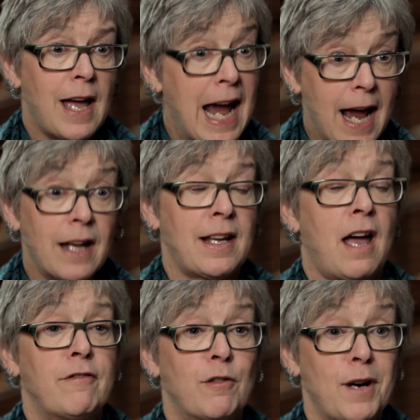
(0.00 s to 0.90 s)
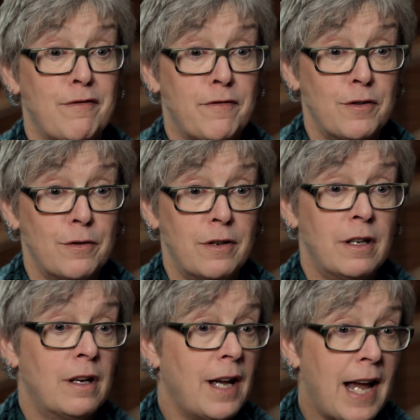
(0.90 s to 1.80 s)
and have great food
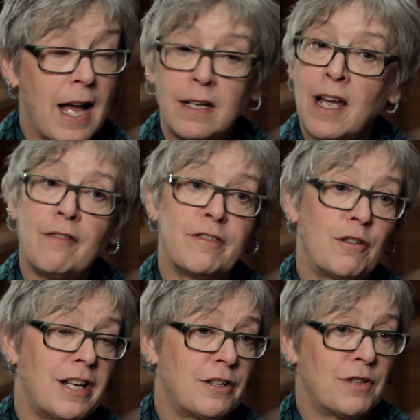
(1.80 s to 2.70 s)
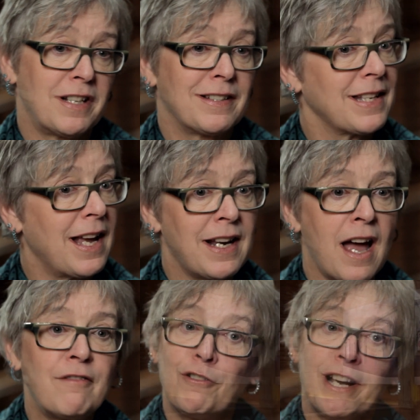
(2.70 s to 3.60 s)
and have great drinks and
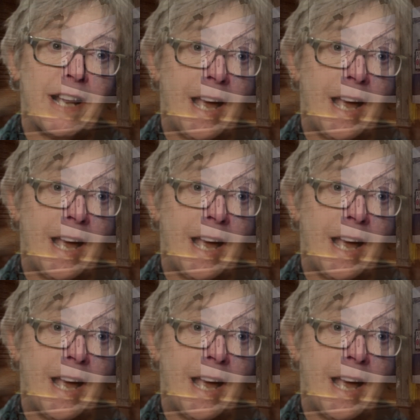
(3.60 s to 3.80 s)
have great